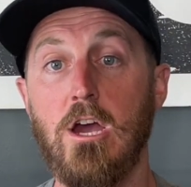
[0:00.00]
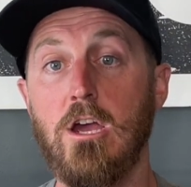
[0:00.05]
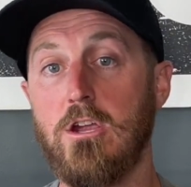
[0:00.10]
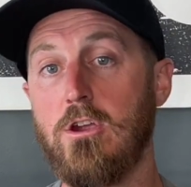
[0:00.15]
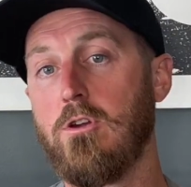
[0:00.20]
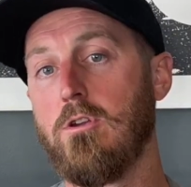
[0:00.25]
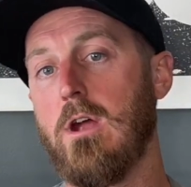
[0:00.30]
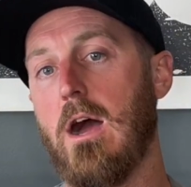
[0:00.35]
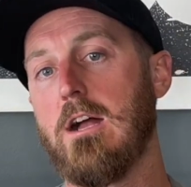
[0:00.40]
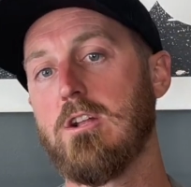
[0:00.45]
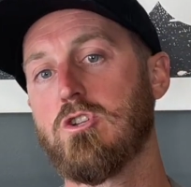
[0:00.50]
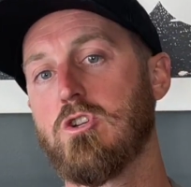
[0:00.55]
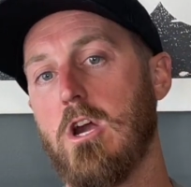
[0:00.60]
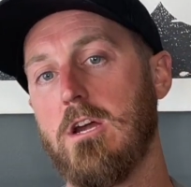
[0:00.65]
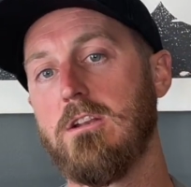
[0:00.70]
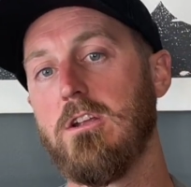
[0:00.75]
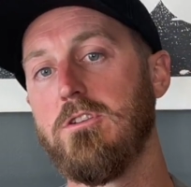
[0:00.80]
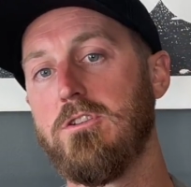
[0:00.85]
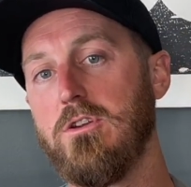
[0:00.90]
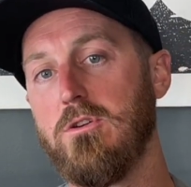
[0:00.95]
You're not
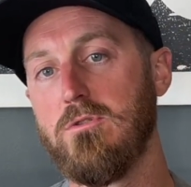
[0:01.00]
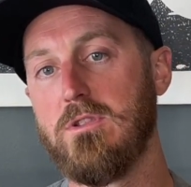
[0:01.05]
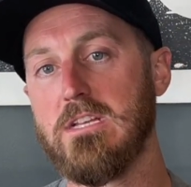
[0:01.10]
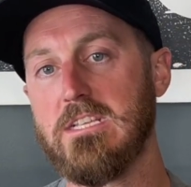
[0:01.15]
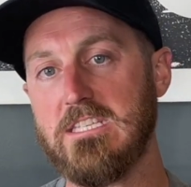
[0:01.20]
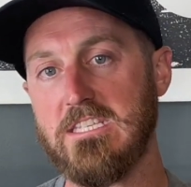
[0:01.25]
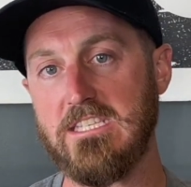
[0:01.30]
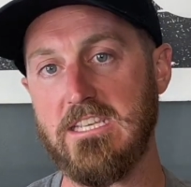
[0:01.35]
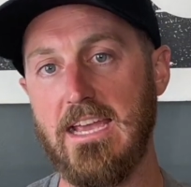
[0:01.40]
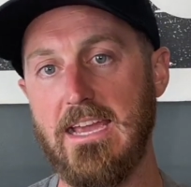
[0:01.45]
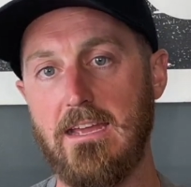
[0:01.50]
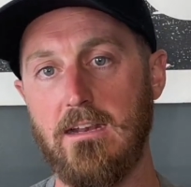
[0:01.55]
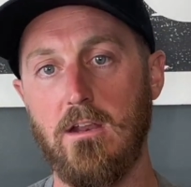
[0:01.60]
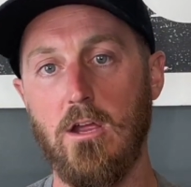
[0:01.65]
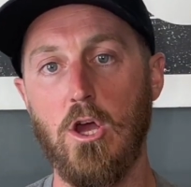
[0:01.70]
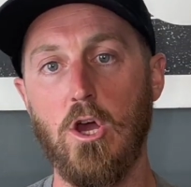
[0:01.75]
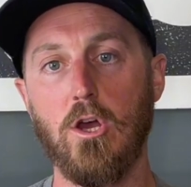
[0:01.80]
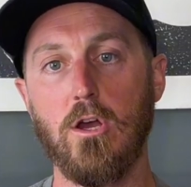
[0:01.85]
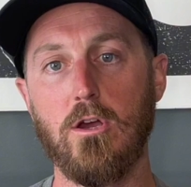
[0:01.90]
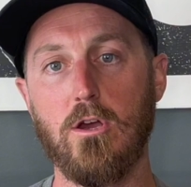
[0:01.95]
trying to do the
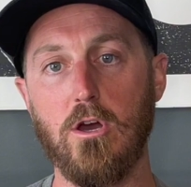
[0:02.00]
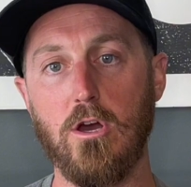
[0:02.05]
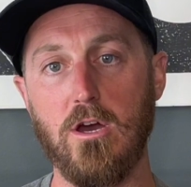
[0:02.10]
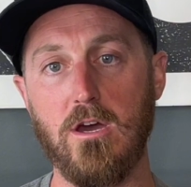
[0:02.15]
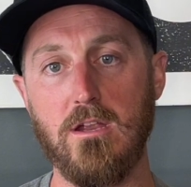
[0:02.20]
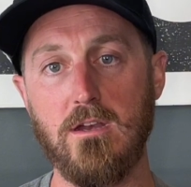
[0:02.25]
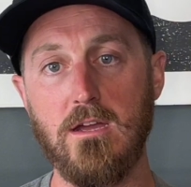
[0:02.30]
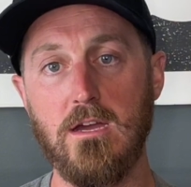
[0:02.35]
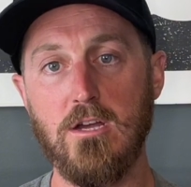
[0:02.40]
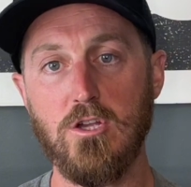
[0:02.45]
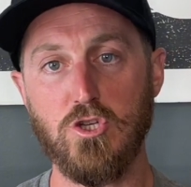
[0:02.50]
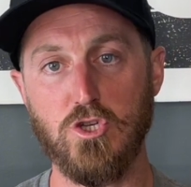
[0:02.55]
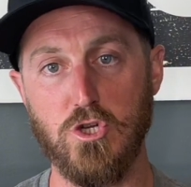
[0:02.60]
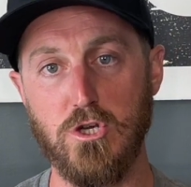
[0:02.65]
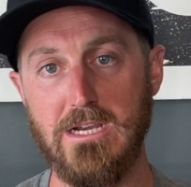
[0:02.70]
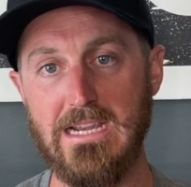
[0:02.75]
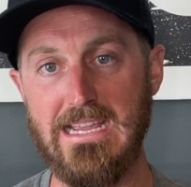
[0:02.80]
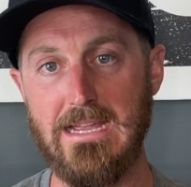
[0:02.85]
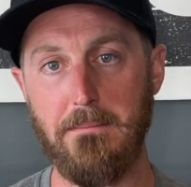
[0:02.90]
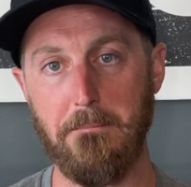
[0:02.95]
sit, good,
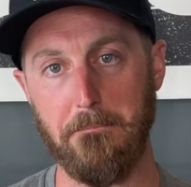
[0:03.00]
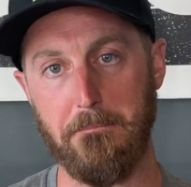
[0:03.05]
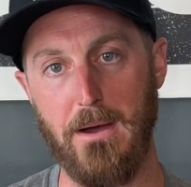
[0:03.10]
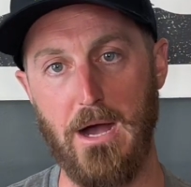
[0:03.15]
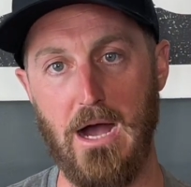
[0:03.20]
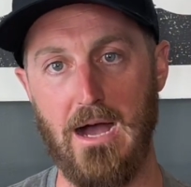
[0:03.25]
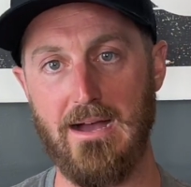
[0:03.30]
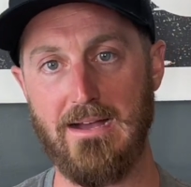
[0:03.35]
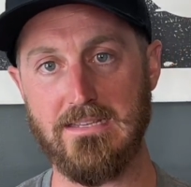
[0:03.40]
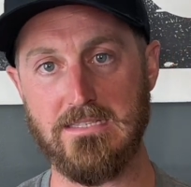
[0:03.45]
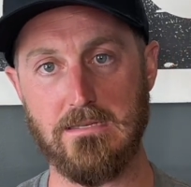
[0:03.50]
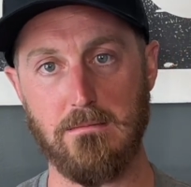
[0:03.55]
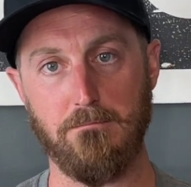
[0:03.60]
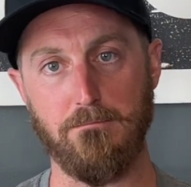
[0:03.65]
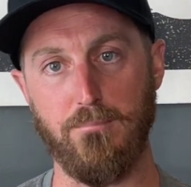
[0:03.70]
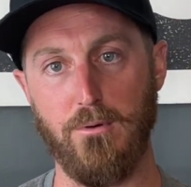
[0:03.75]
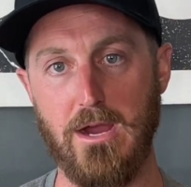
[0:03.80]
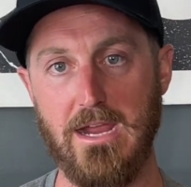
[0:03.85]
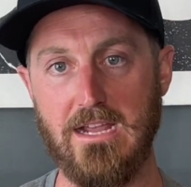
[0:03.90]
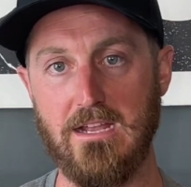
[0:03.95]
treat, pause,
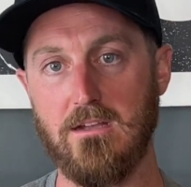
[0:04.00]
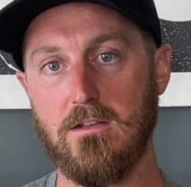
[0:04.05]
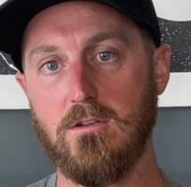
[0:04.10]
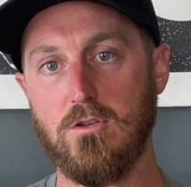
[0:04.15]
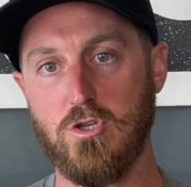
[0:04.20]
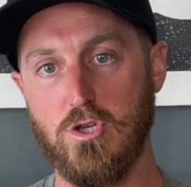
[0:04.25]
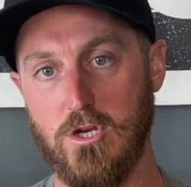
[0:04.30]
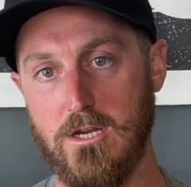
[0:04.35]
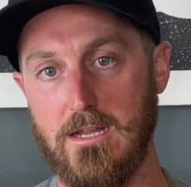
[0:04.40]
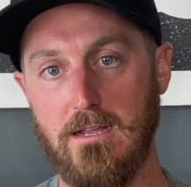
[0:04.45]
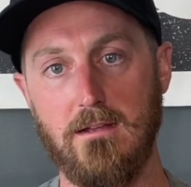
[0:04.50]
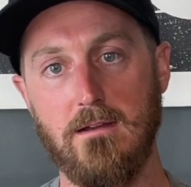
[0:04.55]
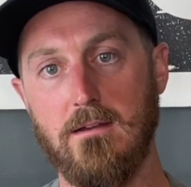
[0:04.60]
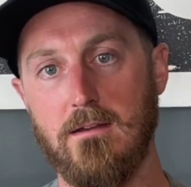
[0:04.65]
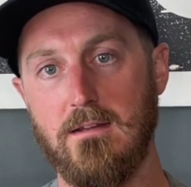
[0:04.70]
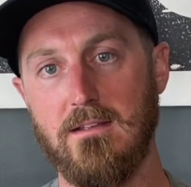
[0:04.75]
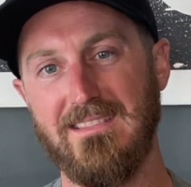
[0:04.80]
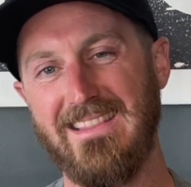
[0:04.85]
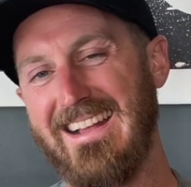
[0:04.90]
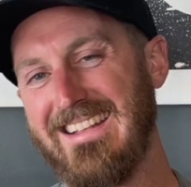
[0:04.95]
break, treat.
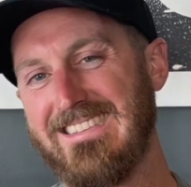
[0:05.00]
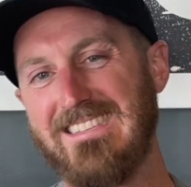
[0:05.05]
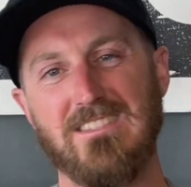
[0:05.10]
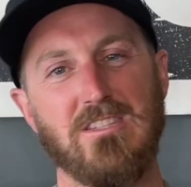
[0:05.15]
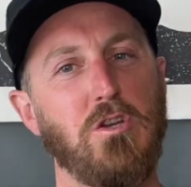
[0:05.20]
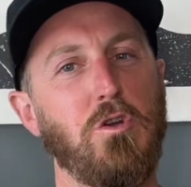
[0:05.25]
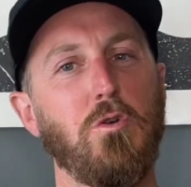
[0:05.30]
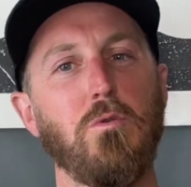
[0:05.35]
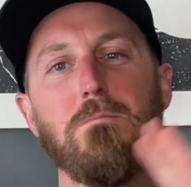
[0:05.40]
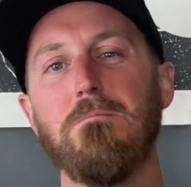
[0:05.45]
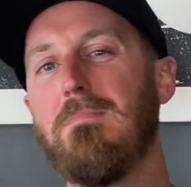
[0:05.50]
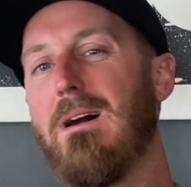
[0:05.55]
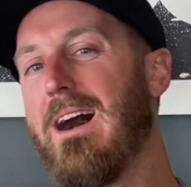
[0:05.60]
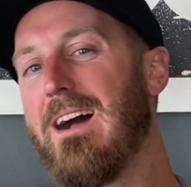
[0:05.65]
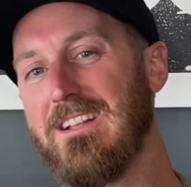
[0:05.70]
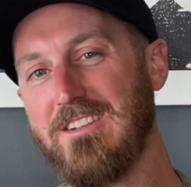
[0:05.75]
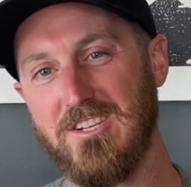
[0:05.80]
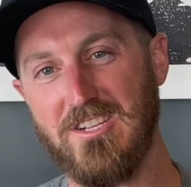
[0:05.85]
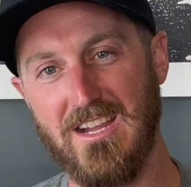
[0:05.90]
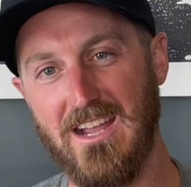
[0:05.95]
That's too
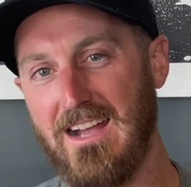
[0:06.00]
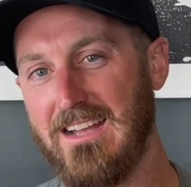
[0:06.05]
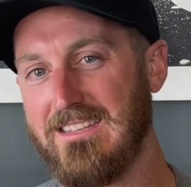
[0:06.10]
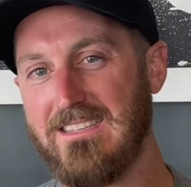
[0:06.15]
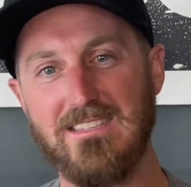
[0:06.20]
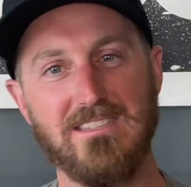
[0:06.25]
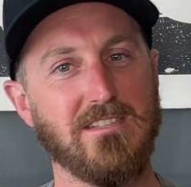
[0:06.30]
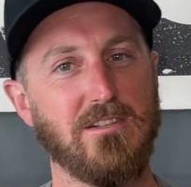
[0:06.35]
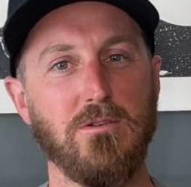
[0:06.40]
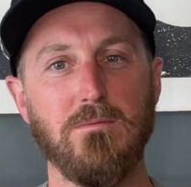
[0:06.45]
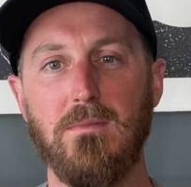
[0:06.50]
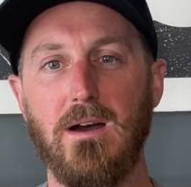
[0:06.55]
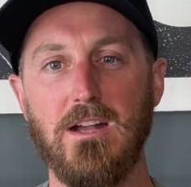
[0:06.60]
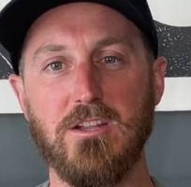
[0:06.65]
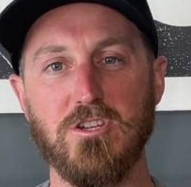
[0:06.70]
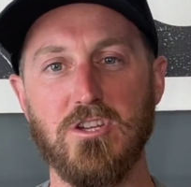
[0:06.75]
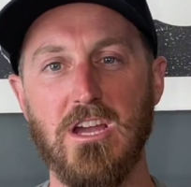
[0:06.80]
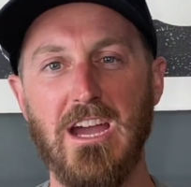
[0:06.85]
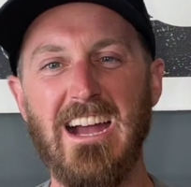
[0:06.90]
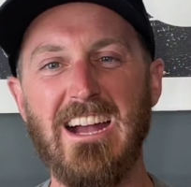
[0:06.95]
much, guys, that's too
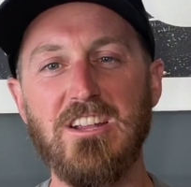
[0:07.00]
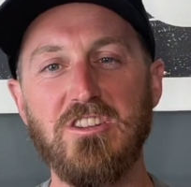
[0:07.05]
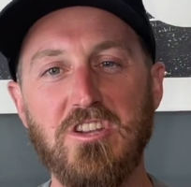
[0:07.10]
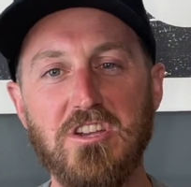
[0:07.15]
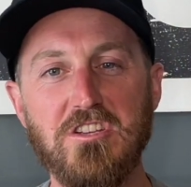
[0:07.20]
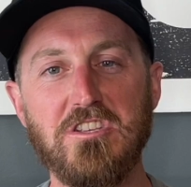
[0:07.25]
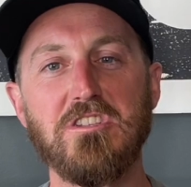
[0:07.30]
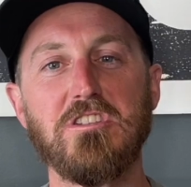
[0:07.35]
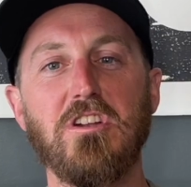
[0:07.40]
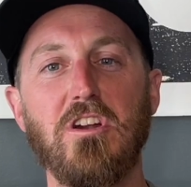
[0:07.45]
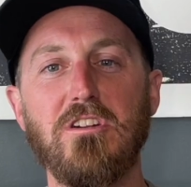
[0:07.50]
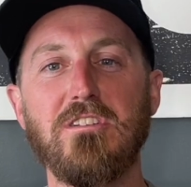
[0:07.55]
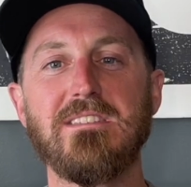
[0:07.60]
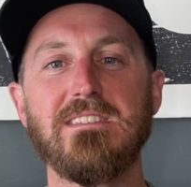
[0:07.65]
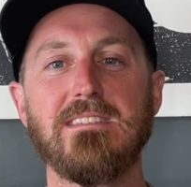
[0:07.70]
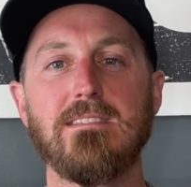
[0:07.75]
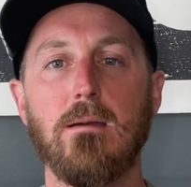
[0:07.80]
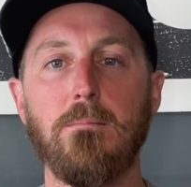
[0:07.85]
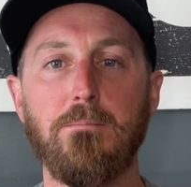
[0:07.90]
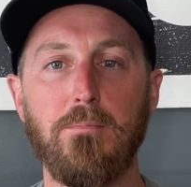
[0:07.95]
much. Just start
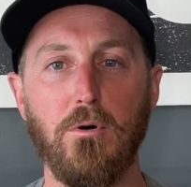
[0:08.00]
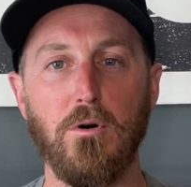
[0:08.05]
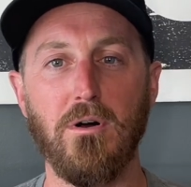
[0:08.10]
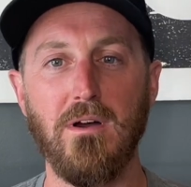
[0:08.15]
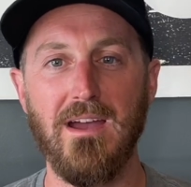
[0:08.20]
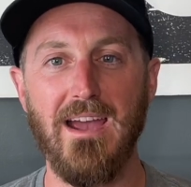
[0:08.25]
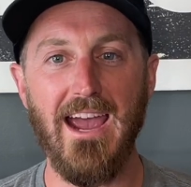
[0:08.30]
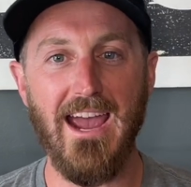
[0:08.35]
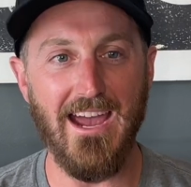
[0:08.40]
simple.